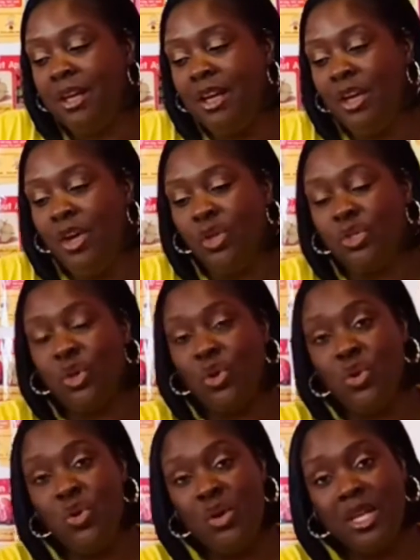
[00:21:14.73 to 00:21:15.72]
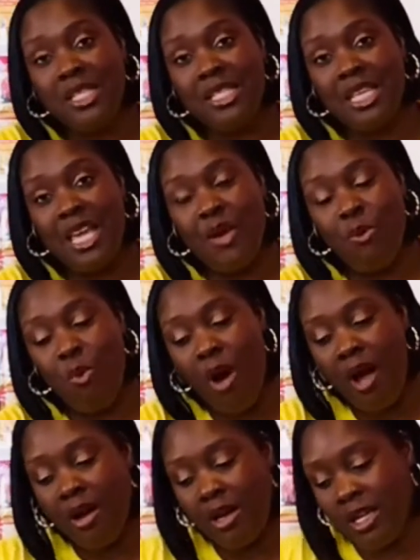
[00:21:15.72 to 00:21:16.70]
so you can see what a
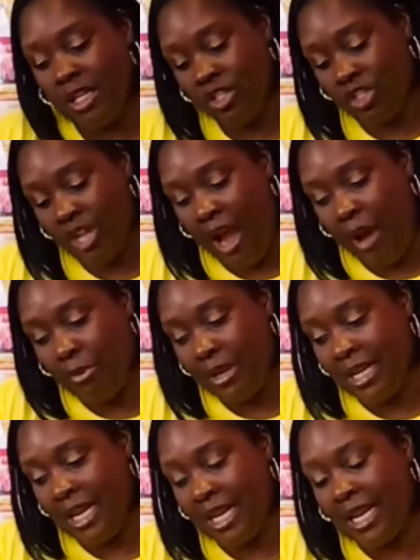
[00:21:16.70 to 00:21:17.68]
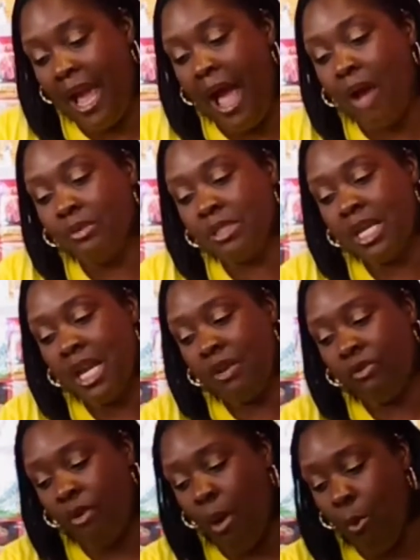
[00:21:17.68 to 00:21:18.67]
good job we did counting from
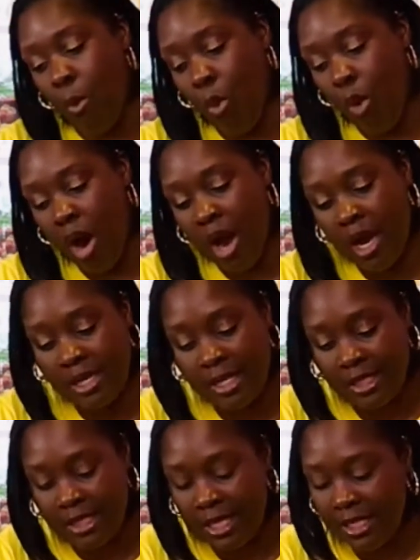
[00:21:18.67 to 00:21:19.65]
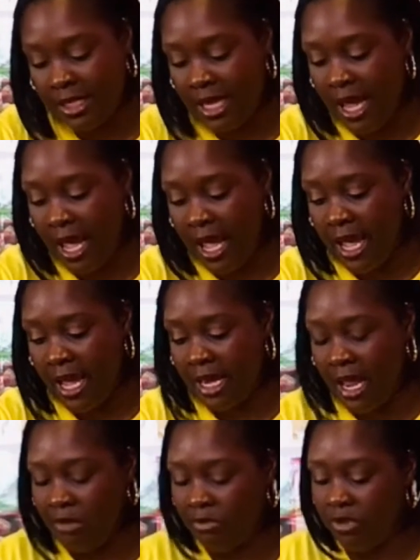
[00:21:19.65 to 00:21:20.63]
1 to 10 and
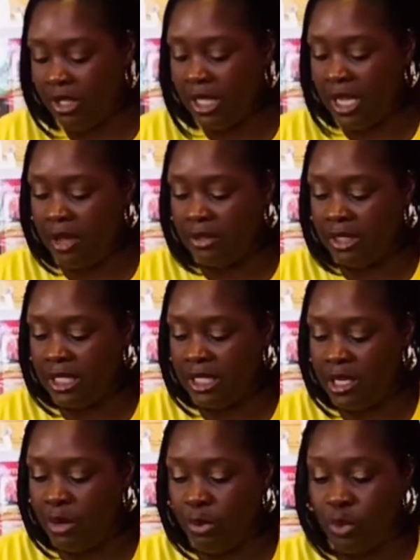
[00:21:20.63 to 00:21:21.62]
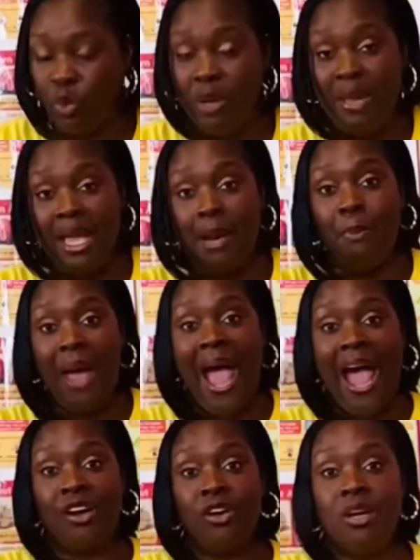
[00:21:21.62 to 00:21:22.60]
filling out these numbers. We made a
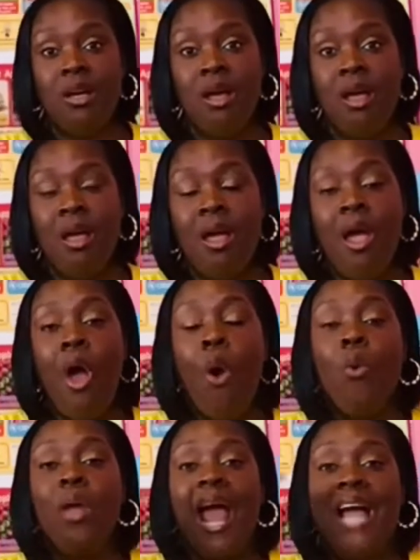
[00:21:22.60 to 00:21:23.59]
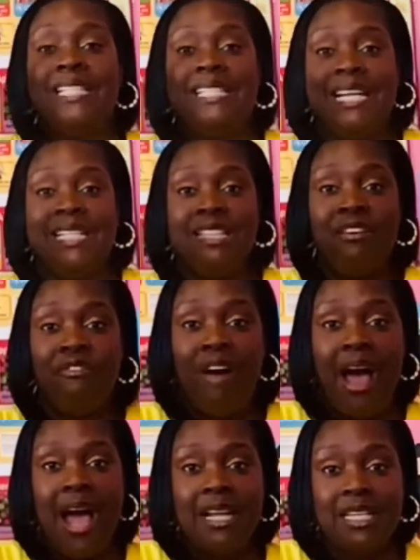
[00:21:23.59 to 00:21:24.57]
pattern. We
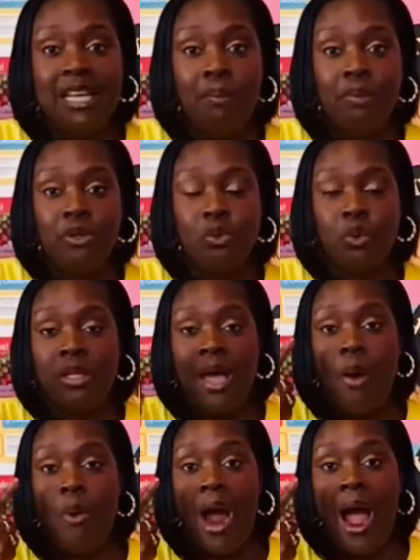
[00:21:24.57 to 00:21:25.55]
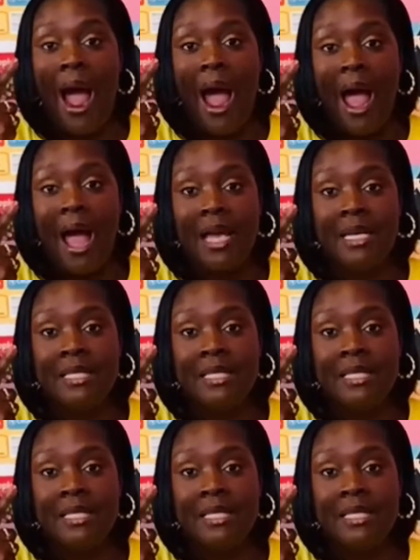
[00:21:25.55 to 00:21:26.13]
identified numbers with our eyes.